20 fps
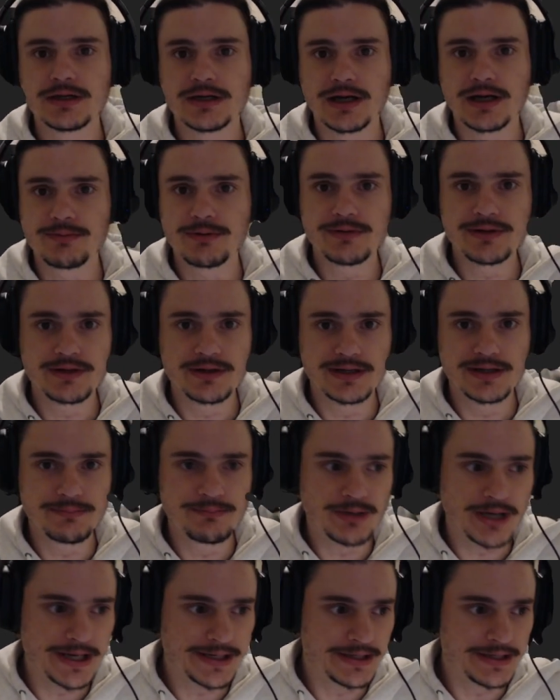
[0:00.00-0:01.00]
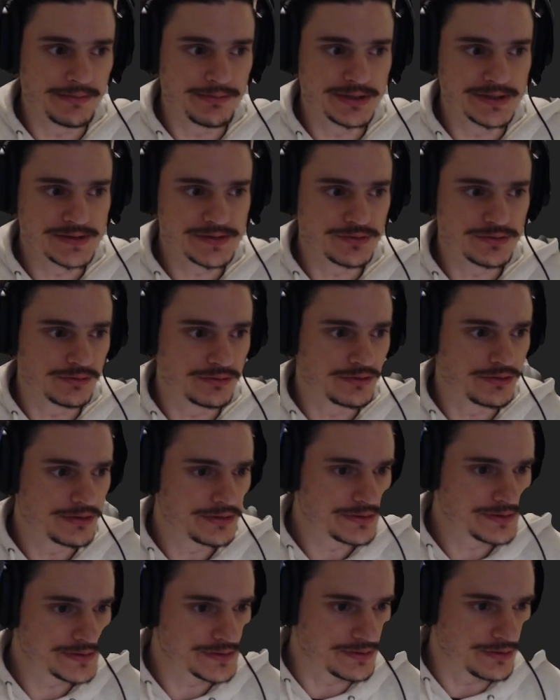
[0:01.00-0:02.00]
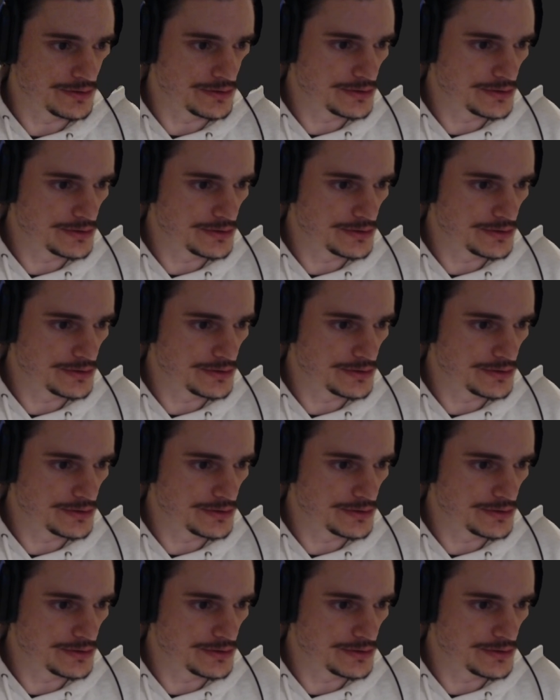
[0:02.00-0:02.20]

I probably don't need Pygame installed. So